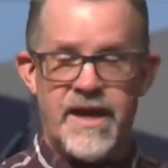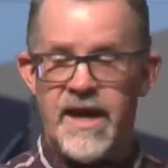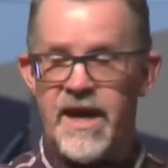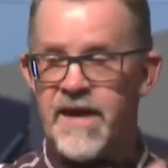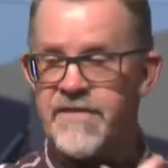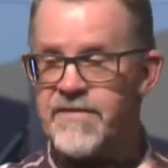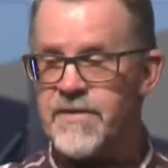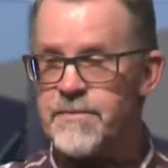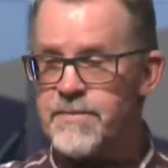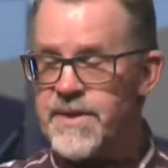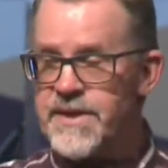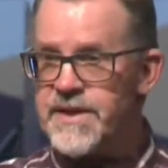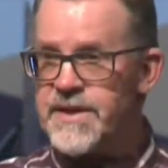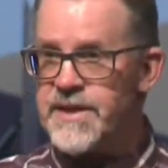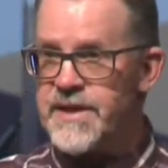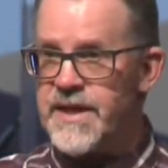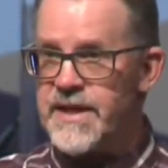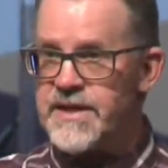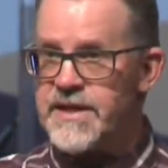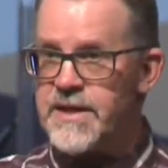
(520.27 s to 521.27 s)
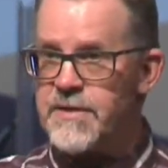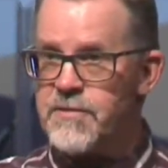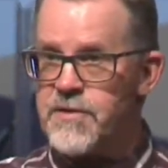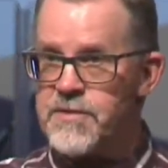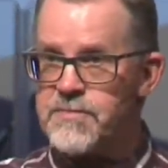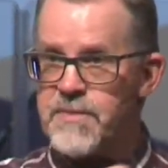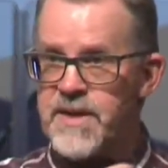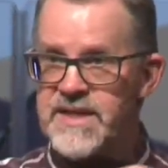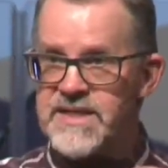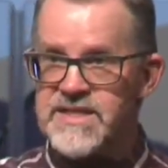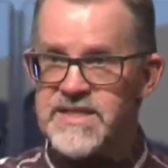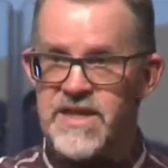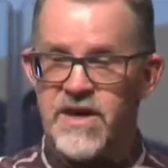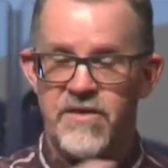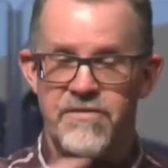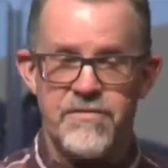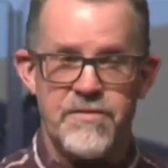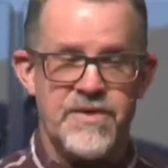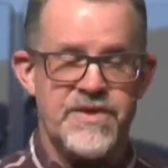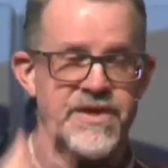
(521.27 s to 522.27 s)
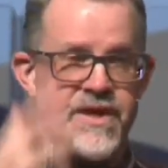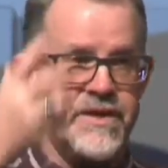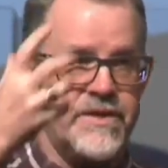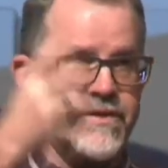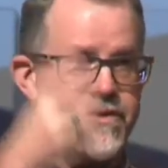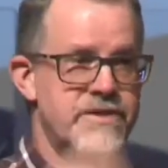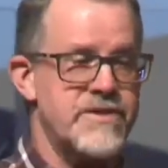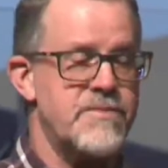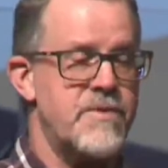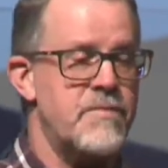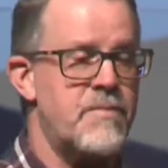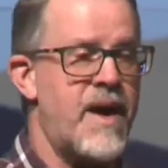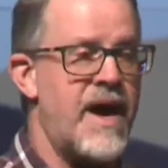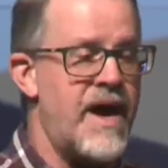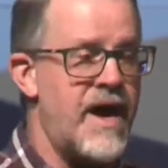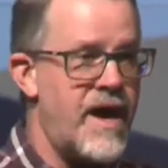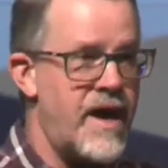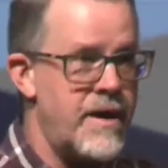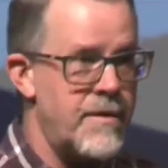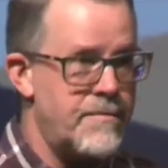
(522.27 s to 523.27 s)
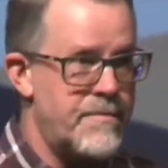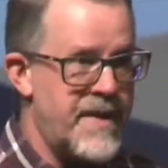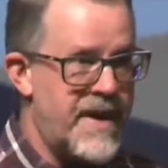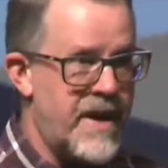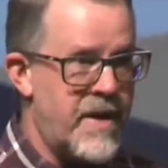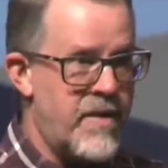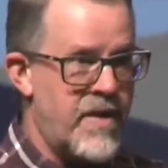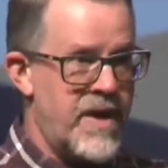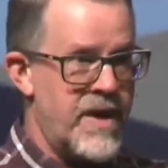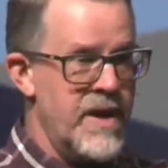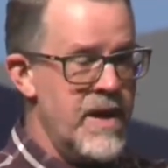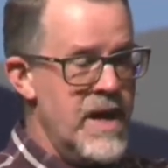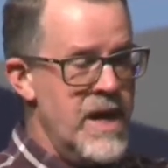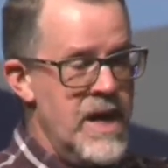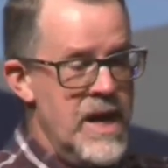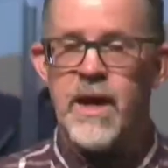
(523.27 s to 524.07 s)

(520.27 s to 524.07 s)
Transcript: haven't been connecting with myself, with others, or my higher power,